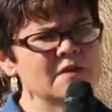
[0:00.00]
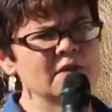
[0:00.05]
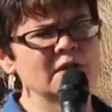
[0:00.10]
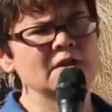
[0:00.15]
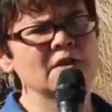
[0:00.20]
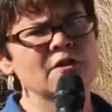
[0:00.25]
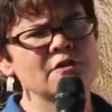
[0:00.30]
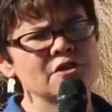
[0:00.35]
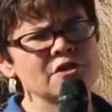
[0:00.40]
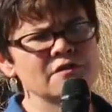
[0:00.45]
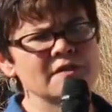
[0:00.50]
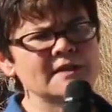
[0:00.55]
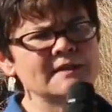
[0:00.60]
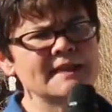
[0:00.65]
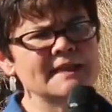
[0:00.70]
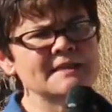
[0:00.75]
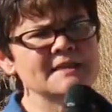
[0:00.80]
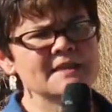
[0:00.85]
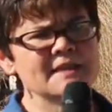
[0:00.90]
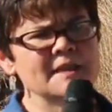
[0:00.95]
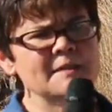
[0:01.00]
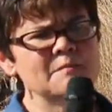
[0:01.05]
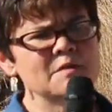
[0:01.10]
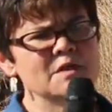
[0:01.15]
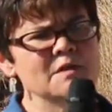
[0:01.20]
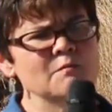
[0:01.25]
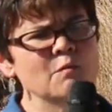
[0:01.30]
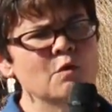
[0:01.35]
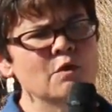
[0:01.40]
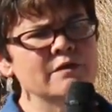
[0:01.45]
and the larger the landscapes,
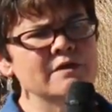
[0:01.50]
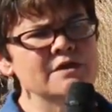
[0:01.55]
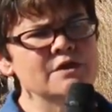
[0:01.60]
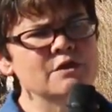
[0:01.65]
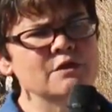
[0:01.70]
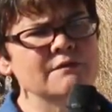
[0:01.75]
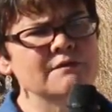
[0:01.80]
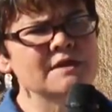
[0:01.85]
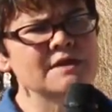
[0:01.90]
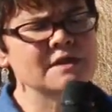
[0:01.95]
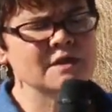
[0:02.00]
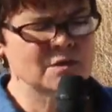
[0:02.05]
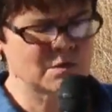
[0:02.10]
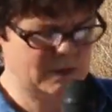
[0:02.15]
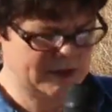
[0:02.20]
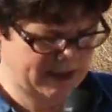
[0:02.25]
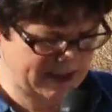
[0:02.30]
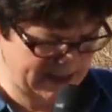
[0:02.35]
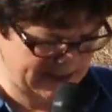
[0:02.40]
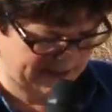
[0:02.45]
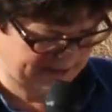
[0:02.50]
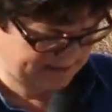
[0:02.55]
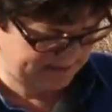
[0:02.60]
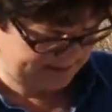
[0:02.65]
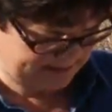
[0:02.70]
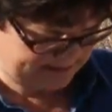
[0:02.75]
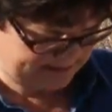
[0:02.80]
the more the services we get.